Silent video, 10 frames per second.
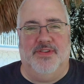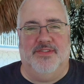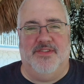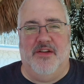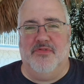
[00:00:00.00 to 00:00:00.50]

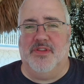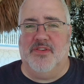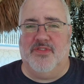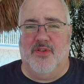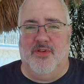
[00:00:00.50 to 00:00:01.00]
It's not really
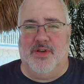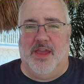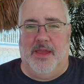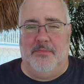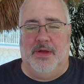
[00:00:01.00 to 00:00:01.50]
a solo
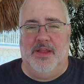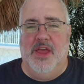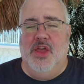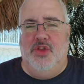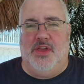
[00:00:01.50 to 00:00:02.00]
game, but
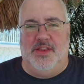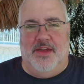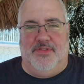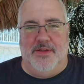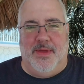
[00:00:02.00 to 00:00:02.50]
you can
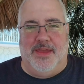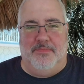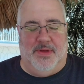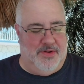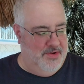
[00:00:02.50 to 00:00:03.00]
definitely make
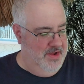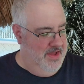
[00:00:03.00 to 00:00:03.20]
it bigger.